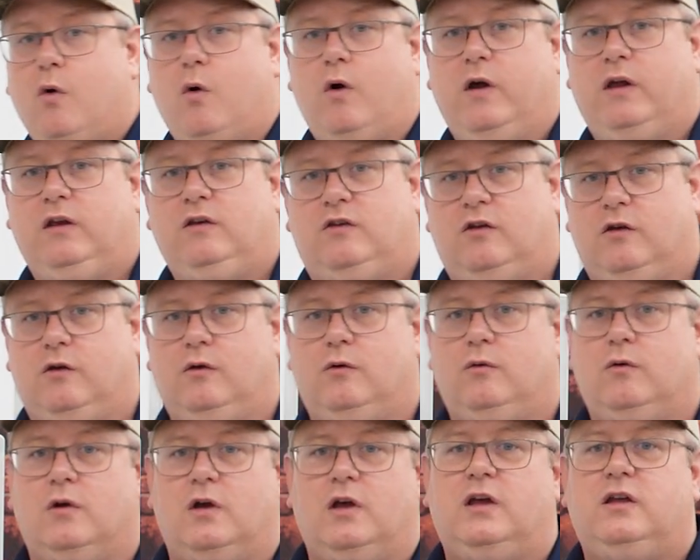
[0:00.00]
going
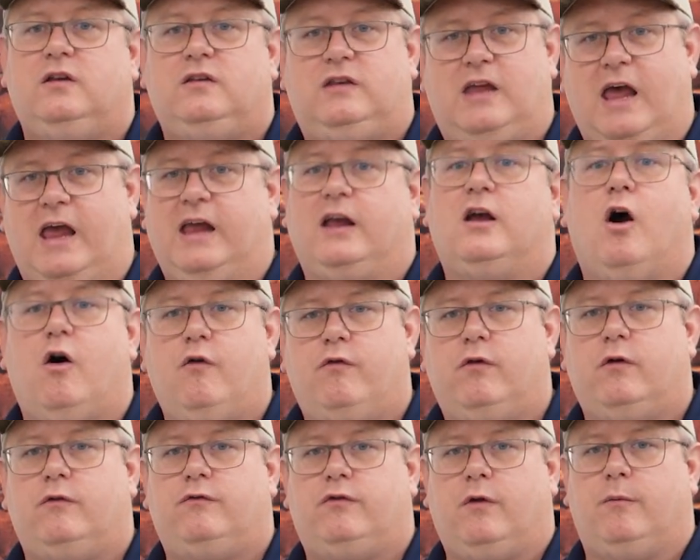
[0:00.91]
to take
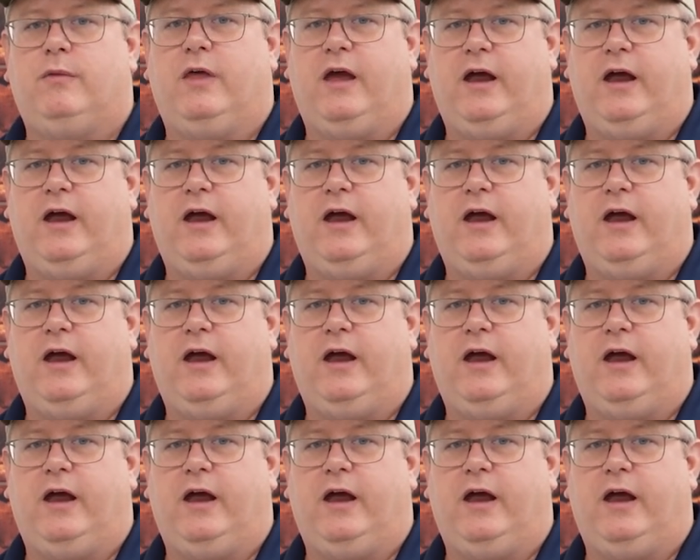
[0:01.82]
over from